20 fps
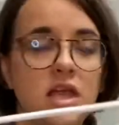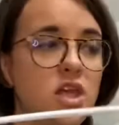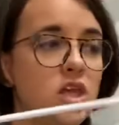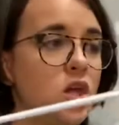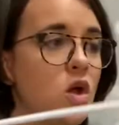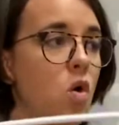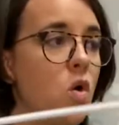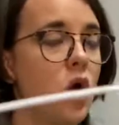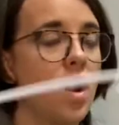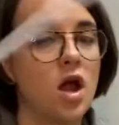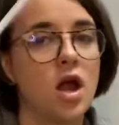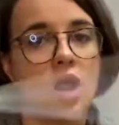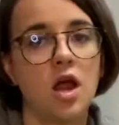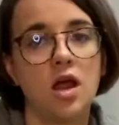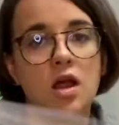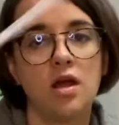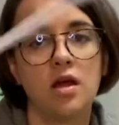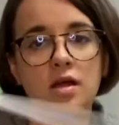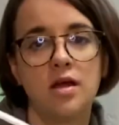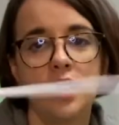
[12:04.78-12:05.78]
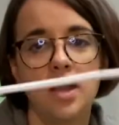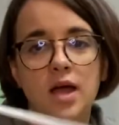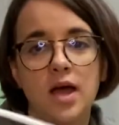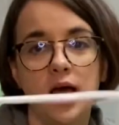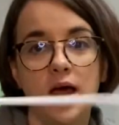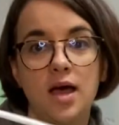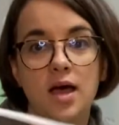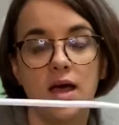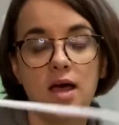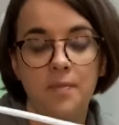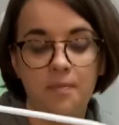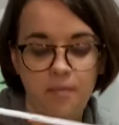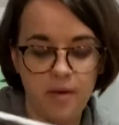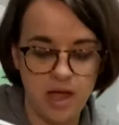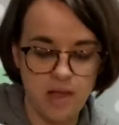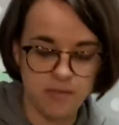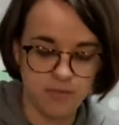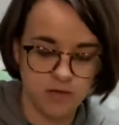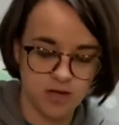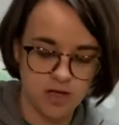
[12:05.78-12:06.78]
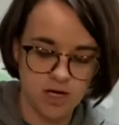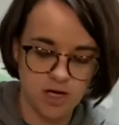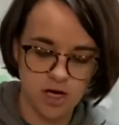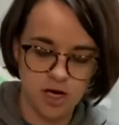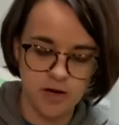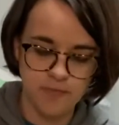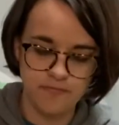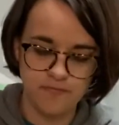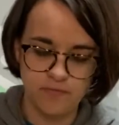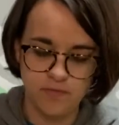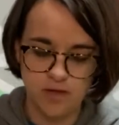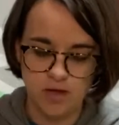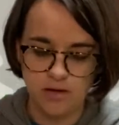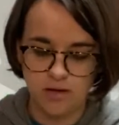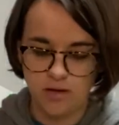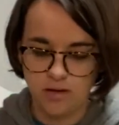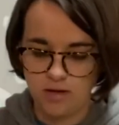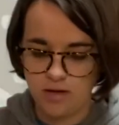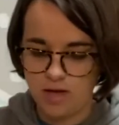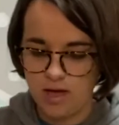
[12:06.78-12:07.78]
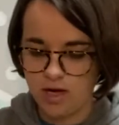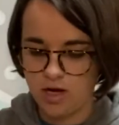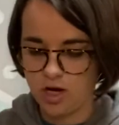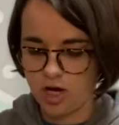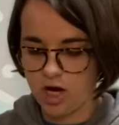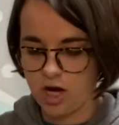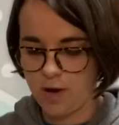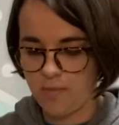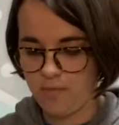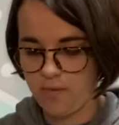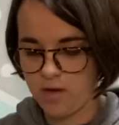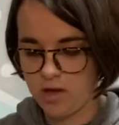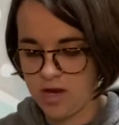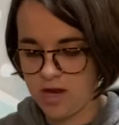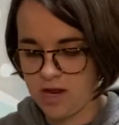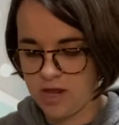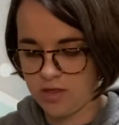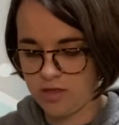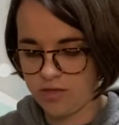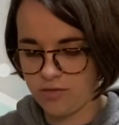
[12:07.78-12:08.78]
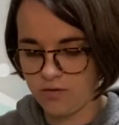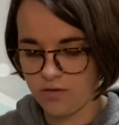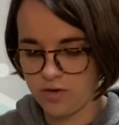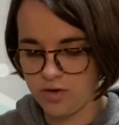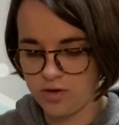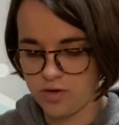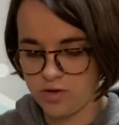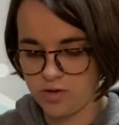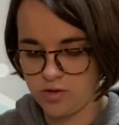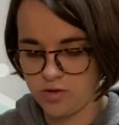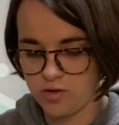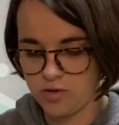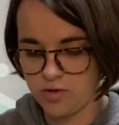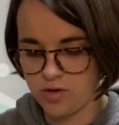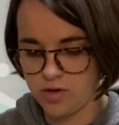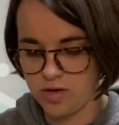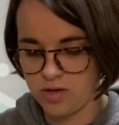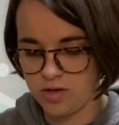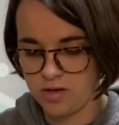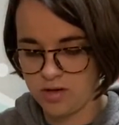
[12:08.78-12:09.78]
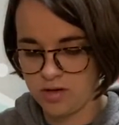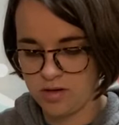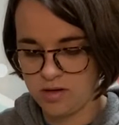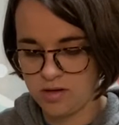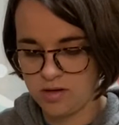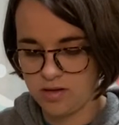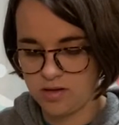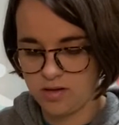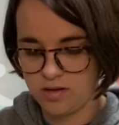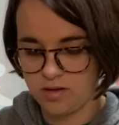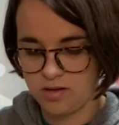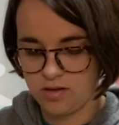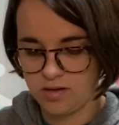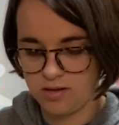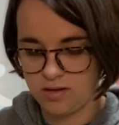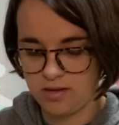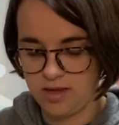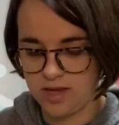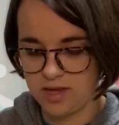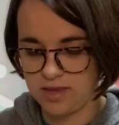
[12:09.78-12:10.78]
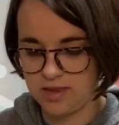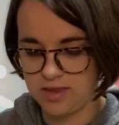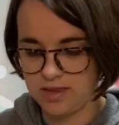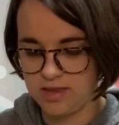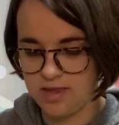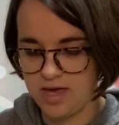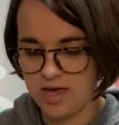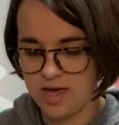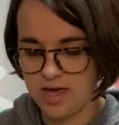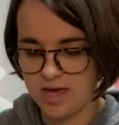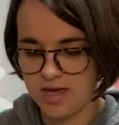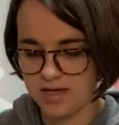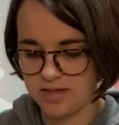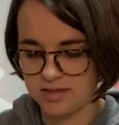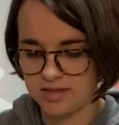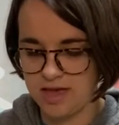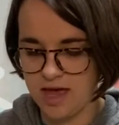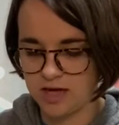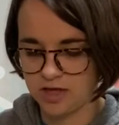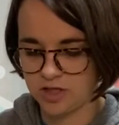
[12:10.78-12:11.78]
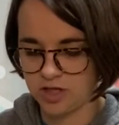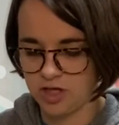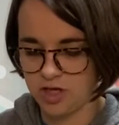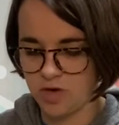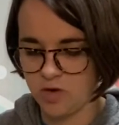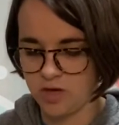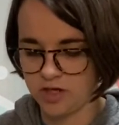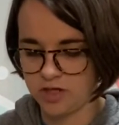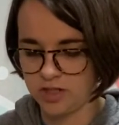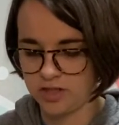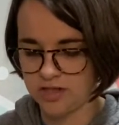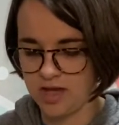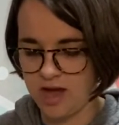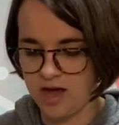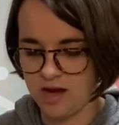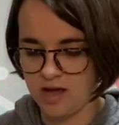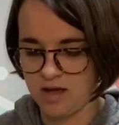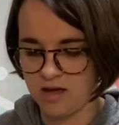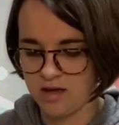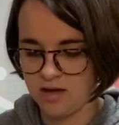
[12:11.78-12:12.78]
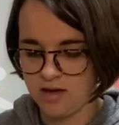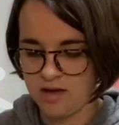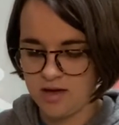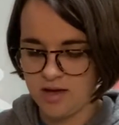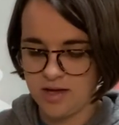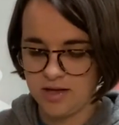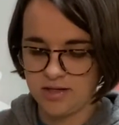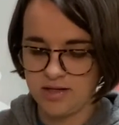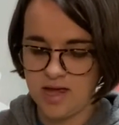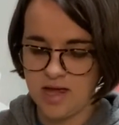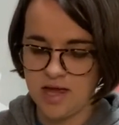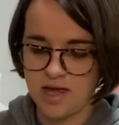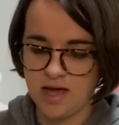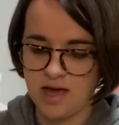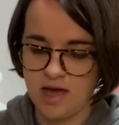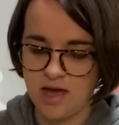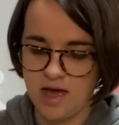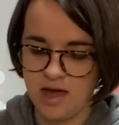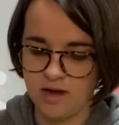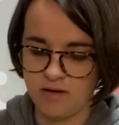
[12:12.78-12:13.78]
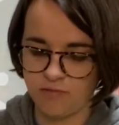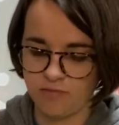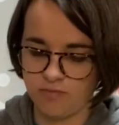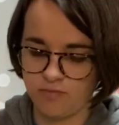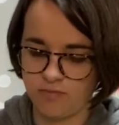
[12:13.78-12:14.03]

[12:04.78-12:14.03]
your pipe cleaner and you're gonna put it through like this. Actually, you can just kind of take it and